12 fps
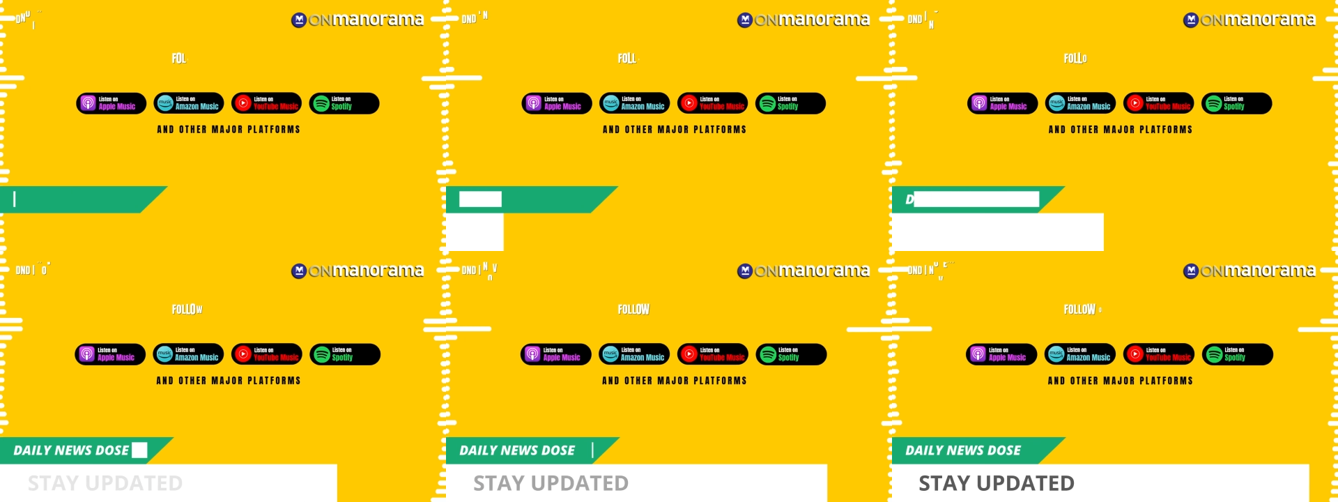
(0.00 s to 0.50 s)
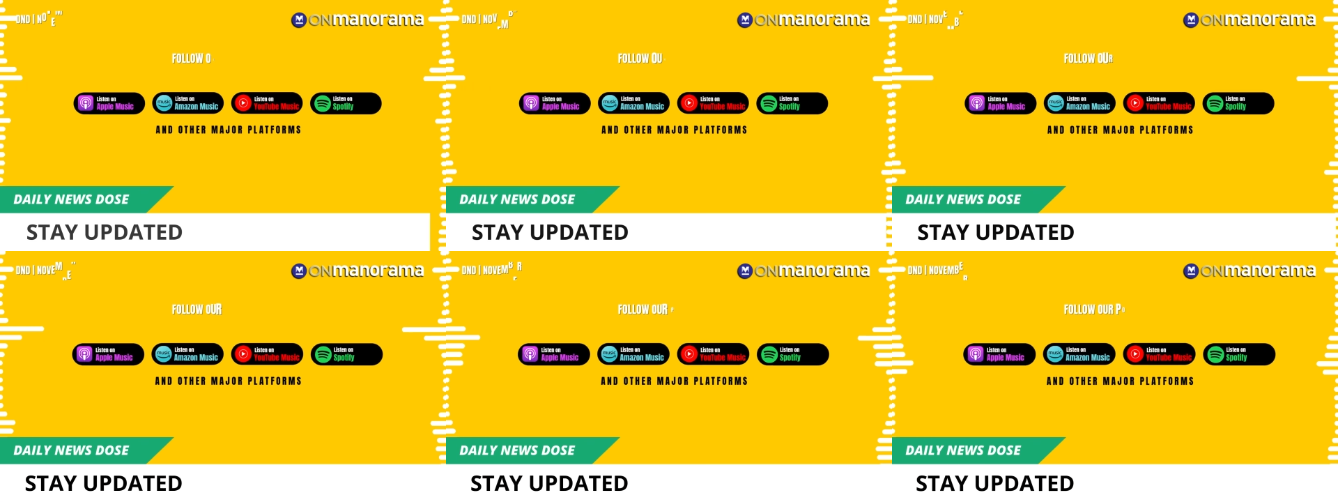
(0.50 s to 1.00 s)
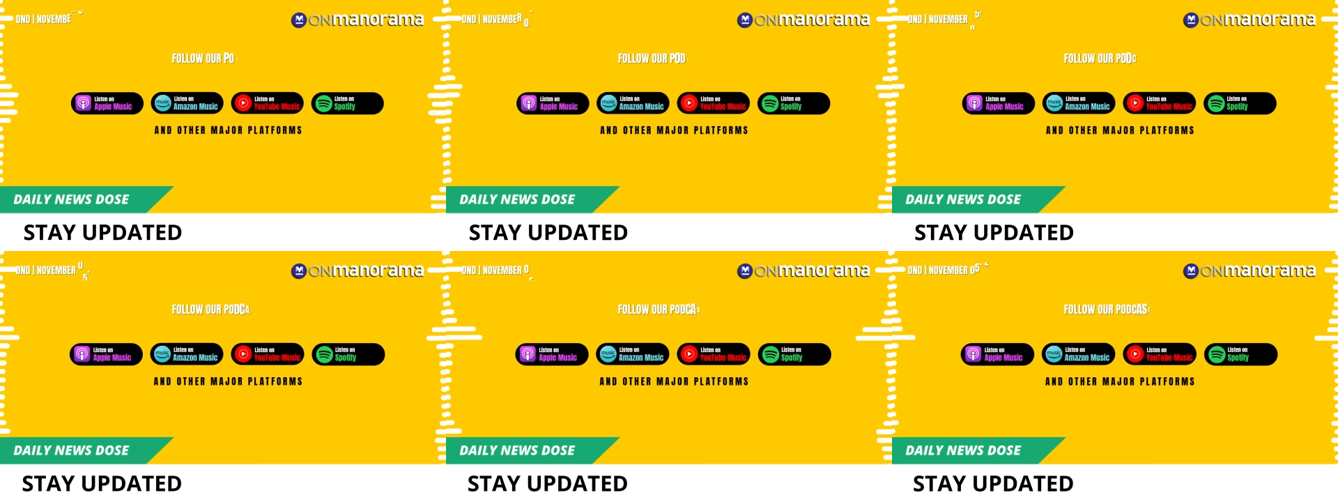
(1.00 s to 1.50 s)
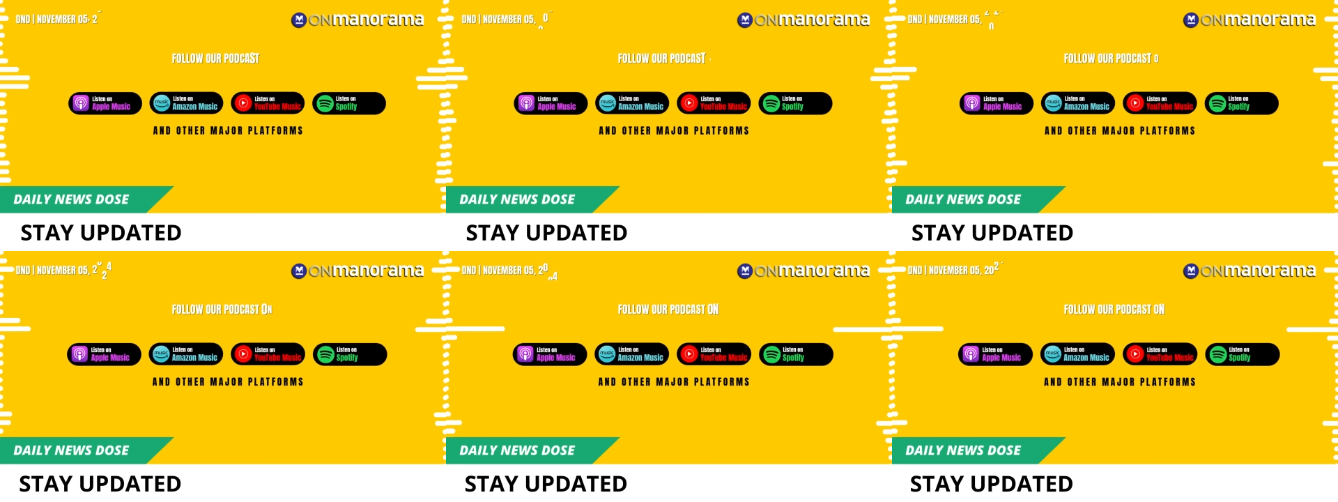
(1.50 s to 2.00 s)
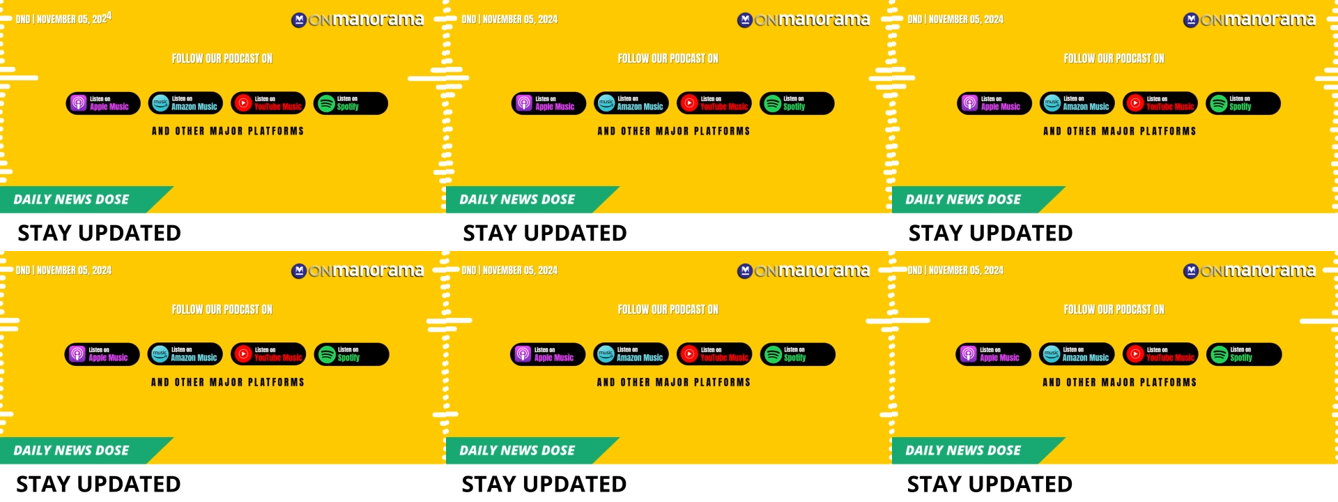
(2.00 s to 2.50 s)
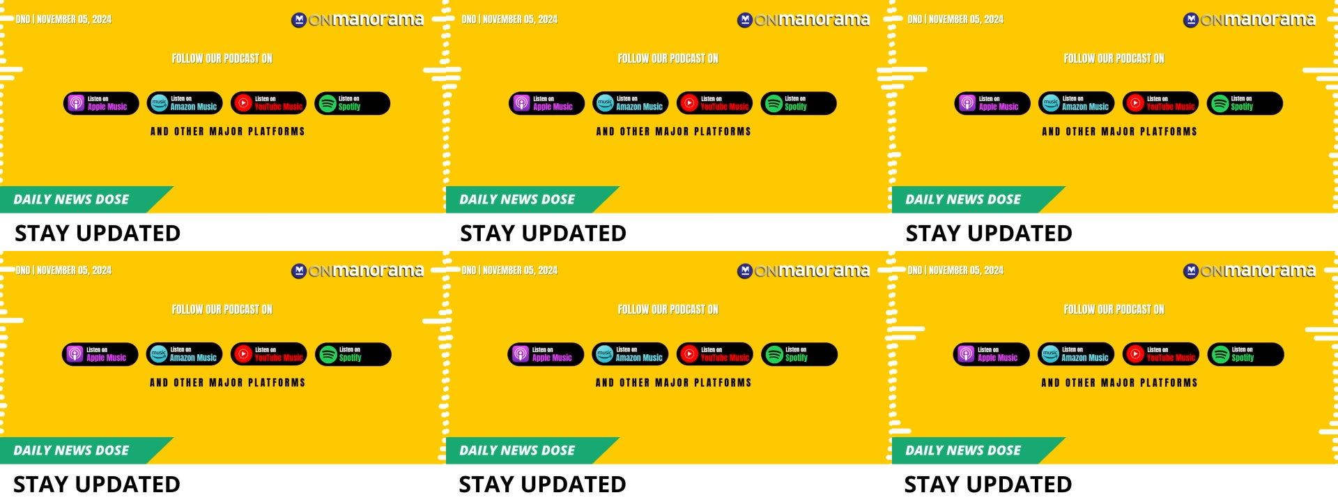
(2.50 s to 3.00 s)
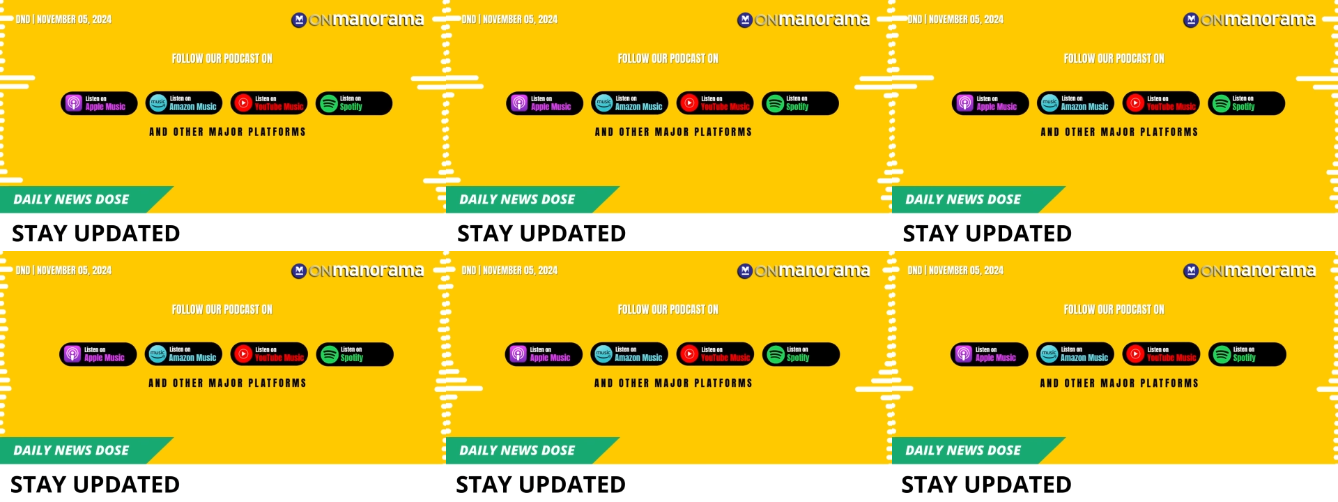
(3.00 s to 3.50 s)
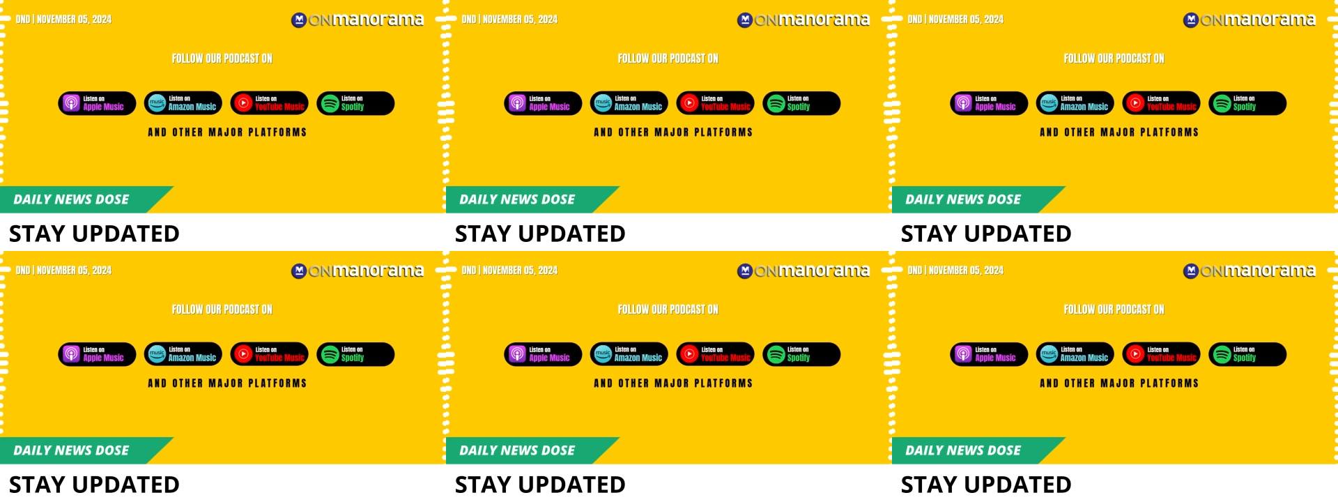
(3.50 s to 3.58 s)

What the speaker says: (no speaker visible)